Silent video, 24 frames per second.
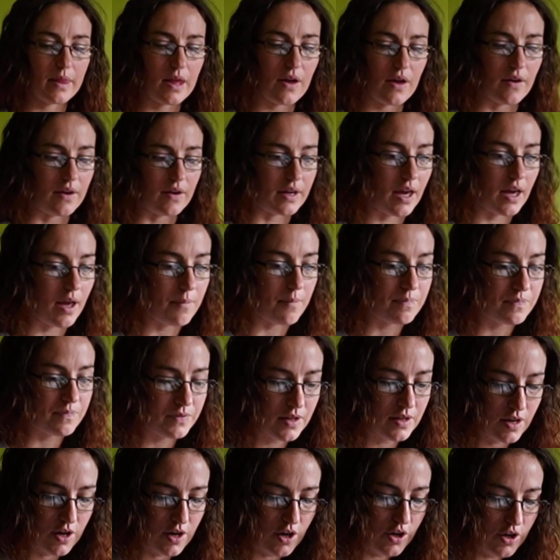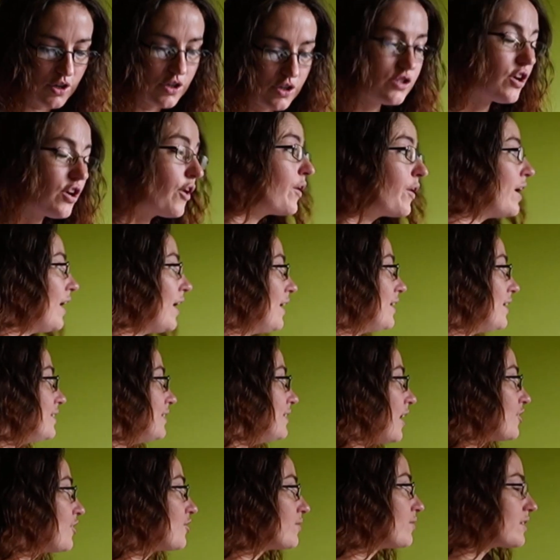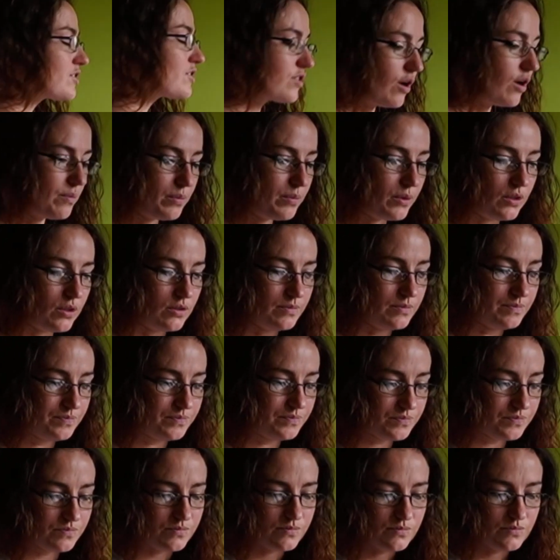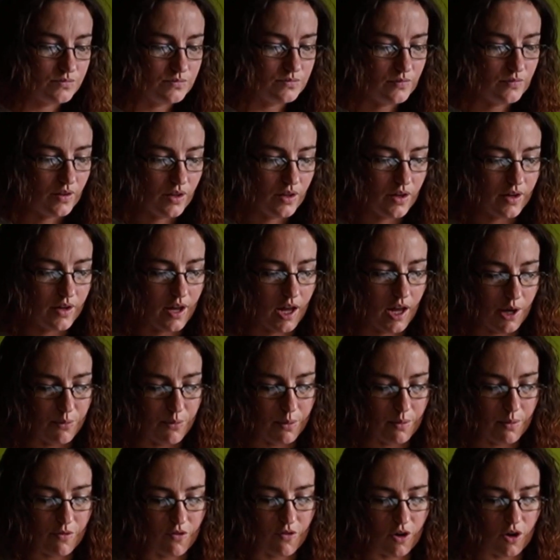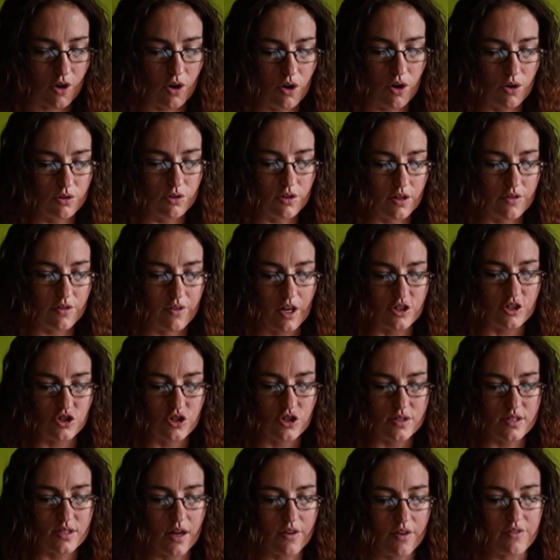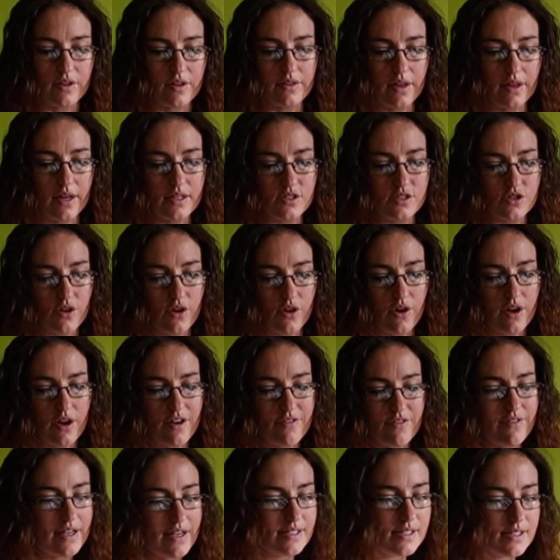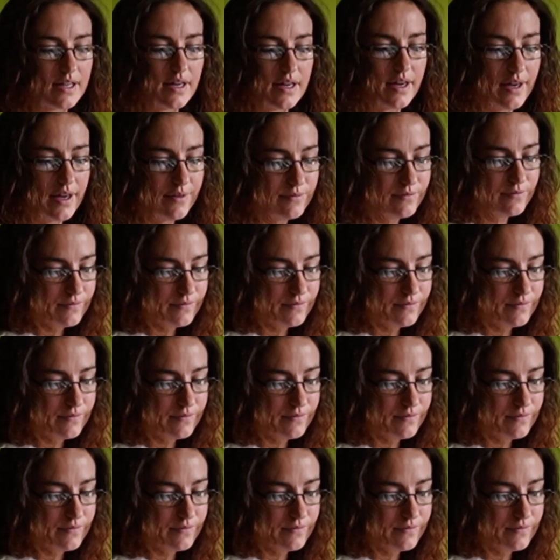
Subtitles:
Okay, so another example, okay, where we've got a whole lot of extra stuff in there. So if I say,